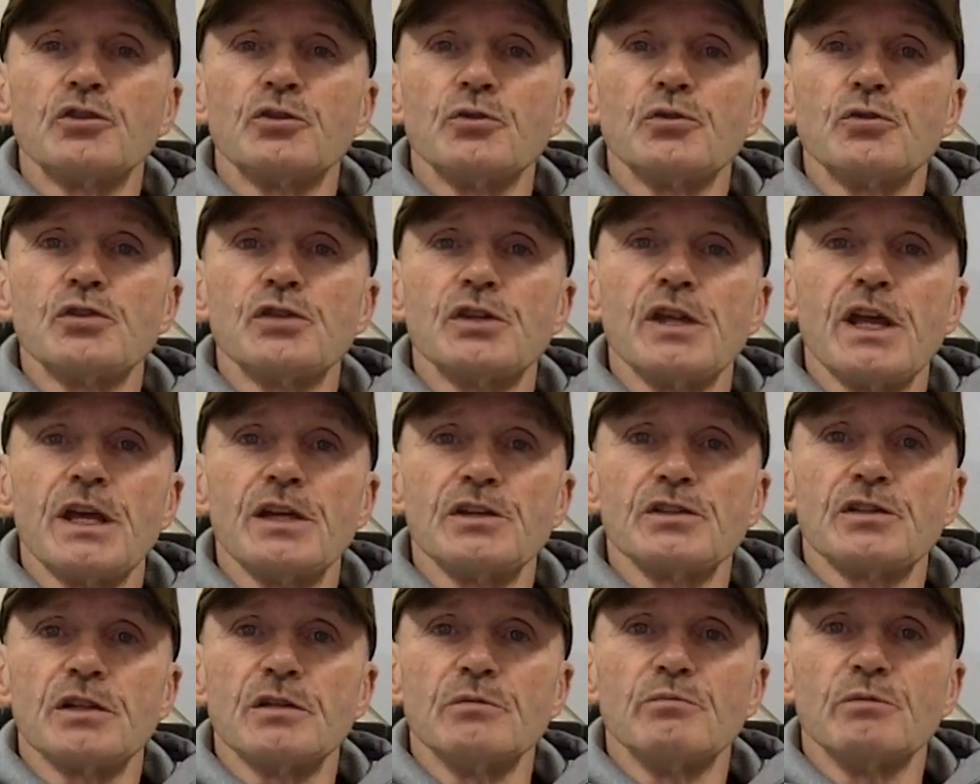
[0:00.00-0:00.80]

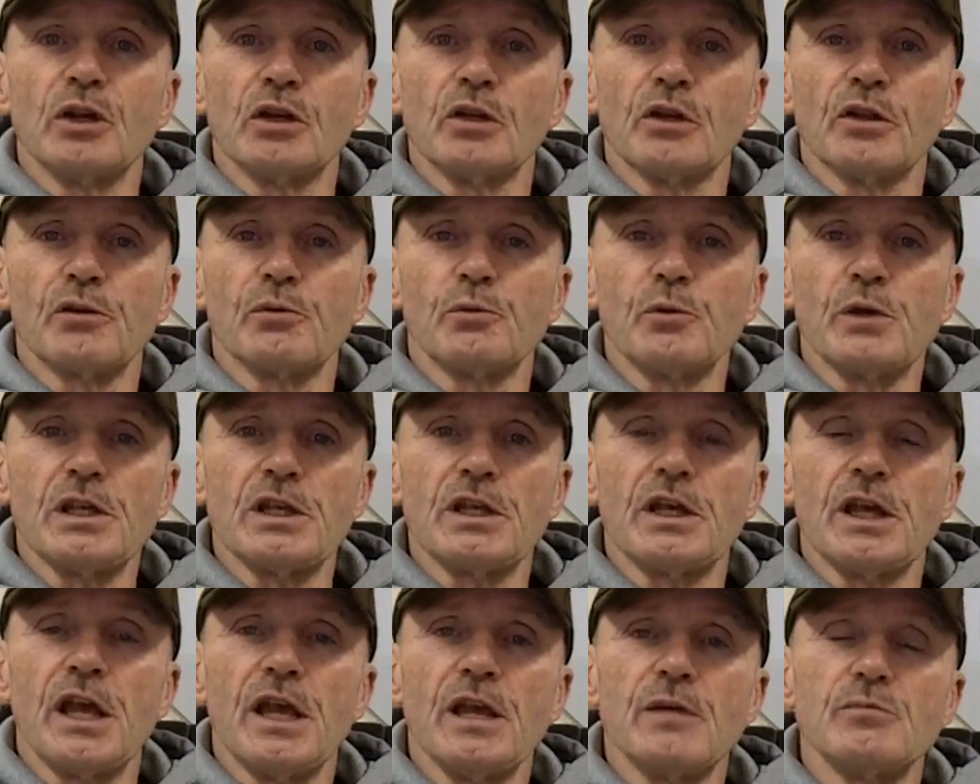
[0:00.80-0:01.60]
Tuesdays and middle of the
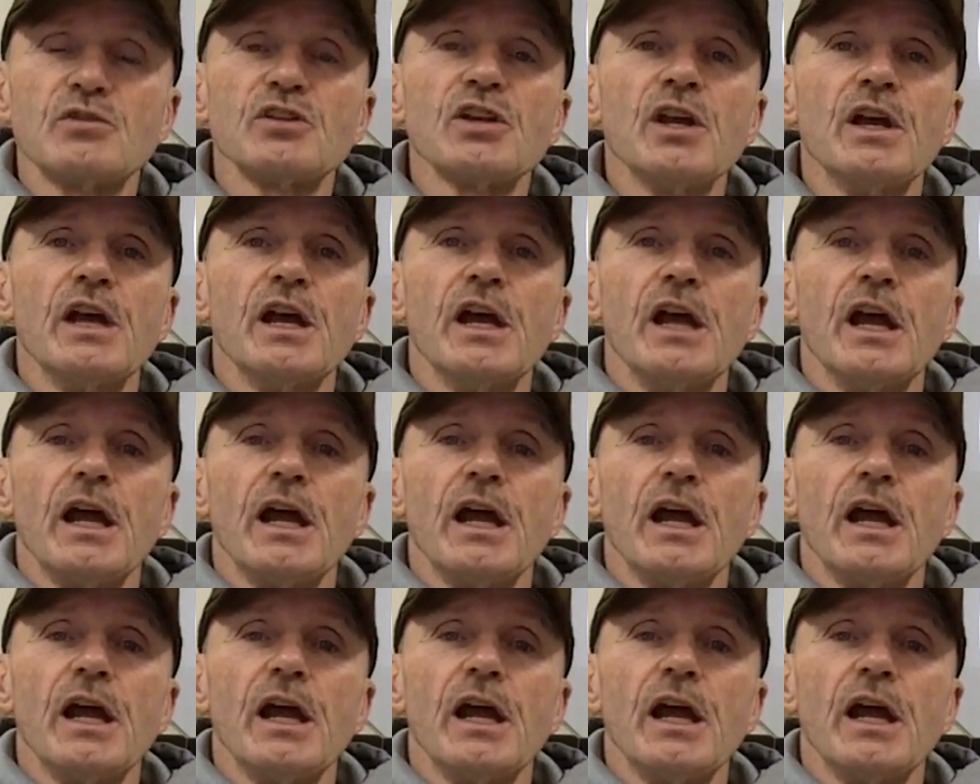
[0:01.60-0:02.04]
week games